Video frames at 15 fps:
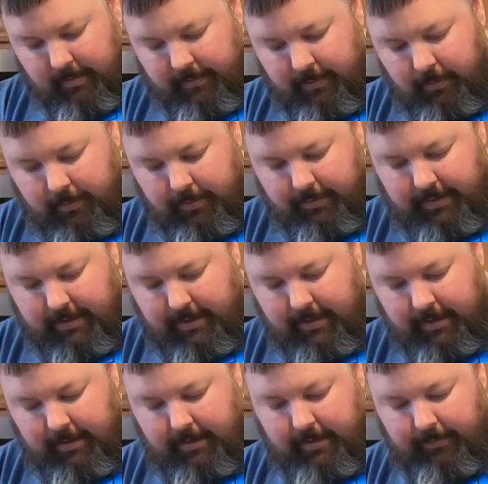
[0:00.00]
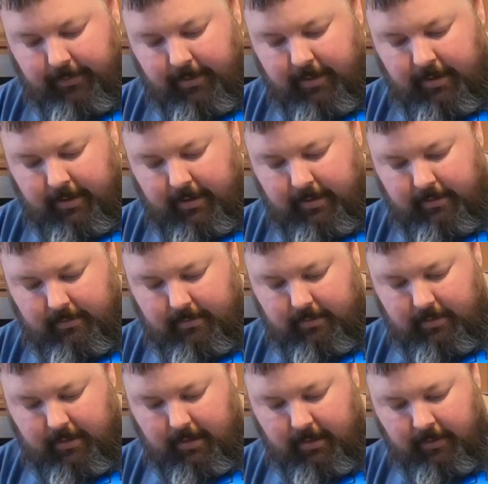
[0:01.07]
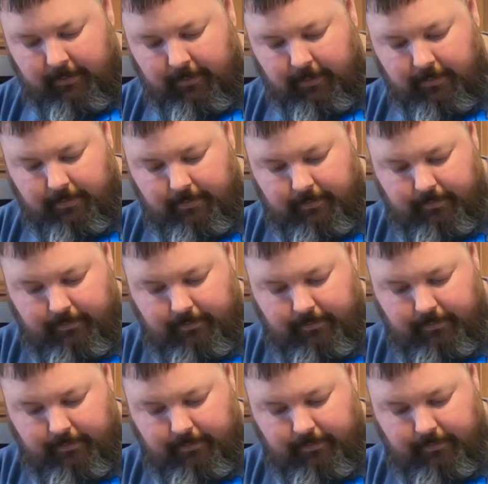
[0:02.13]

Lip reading: of it will stick if you're not careful,